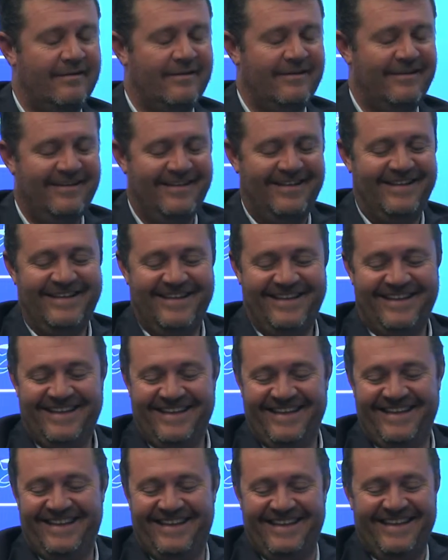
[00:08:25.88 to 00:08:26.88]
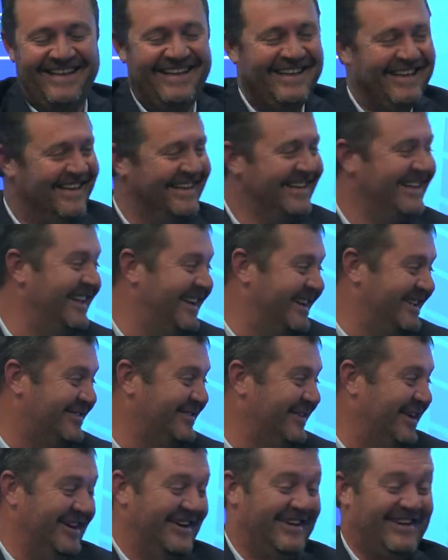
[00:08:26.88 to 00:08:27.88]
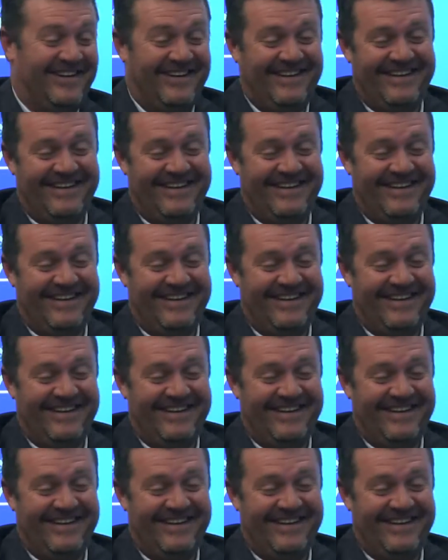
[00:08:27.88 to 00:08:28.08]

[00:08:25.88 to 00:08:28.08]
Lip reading: your more expensive part usually is your